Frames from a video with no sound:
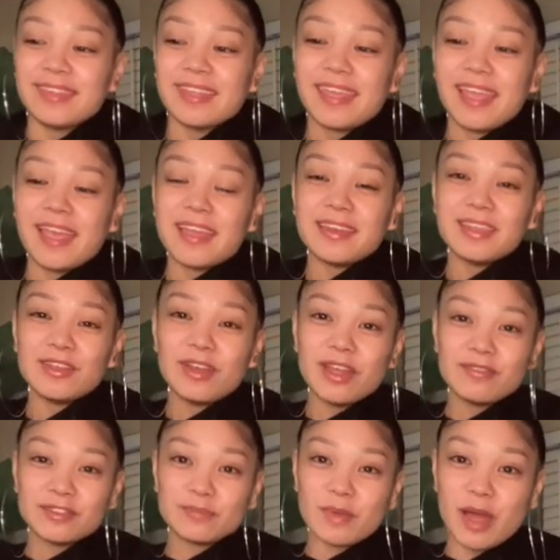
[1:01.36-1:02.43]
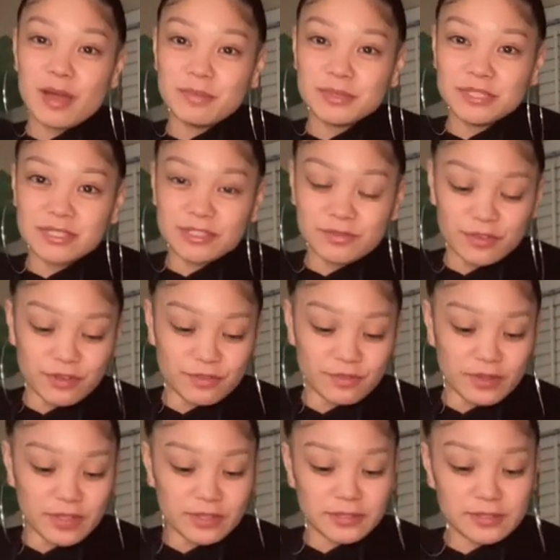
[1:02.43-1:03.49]
And here I have some options for you,
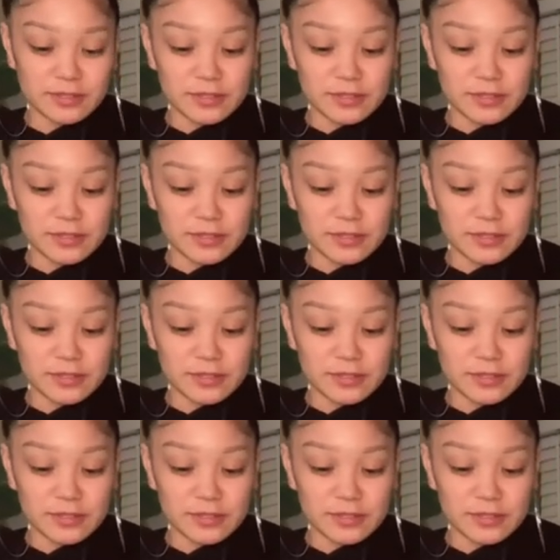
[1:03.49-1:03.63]
friends.